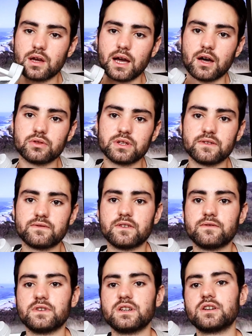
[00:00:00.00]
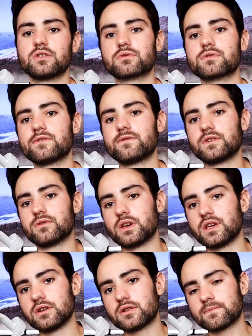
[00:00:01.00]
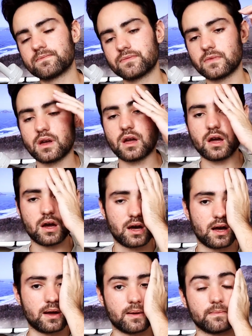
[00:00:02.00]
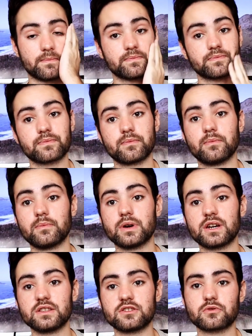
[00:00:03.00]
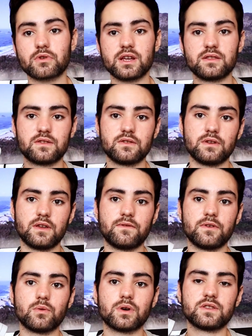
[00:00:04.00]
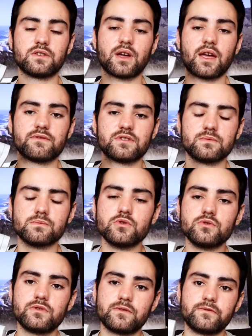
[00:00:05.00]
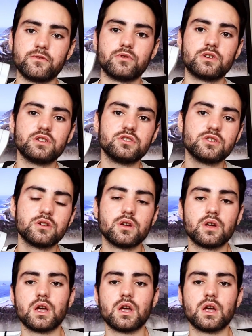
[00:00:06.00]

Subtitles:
I'll leave the video review here, but it's great if you want to have smooth footage,